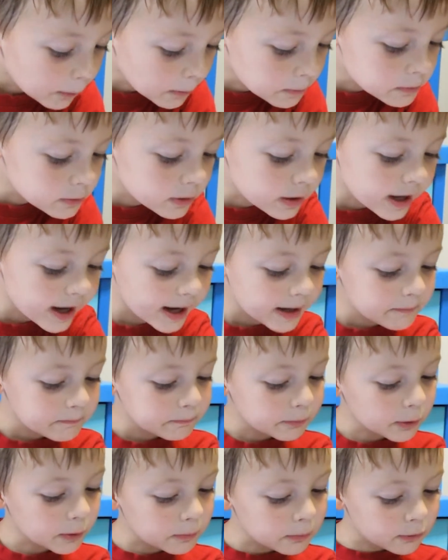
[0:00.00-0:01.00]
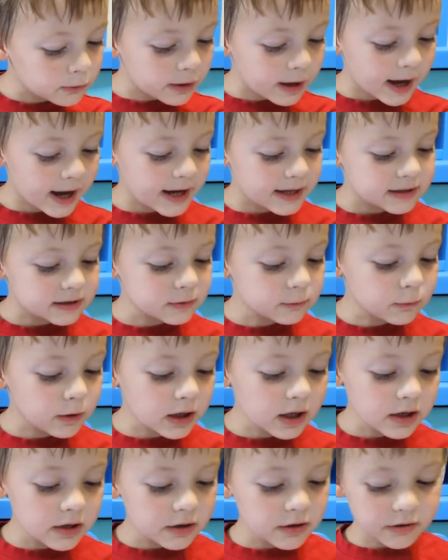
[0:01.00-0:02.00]
Purple cat, purple cat,
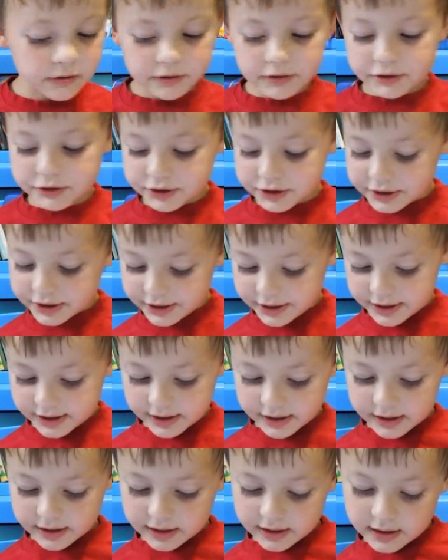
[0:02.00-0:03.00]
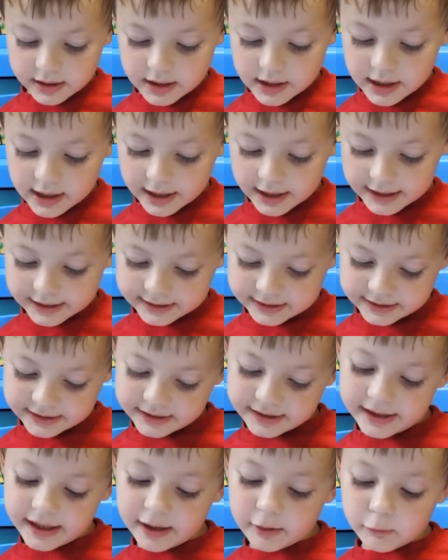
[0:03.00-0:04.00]
what do you see? I
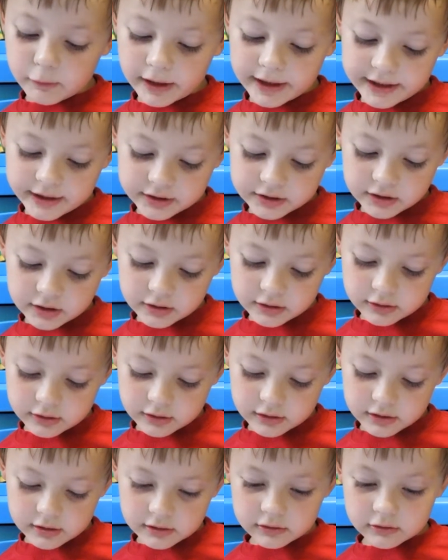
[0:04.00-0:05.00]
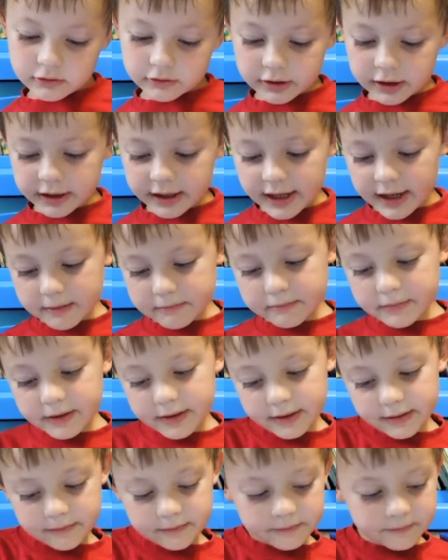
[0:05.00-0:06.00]
see a white dog looking at
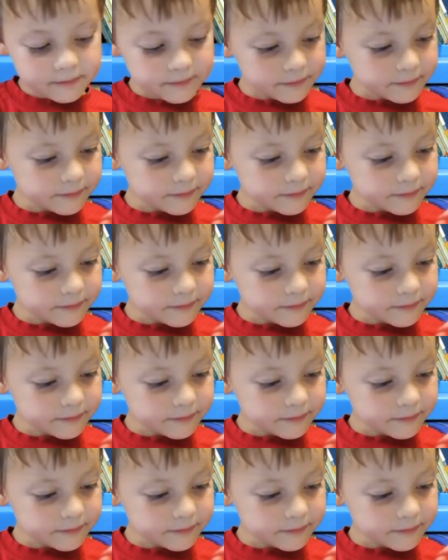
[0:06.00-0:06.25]
me.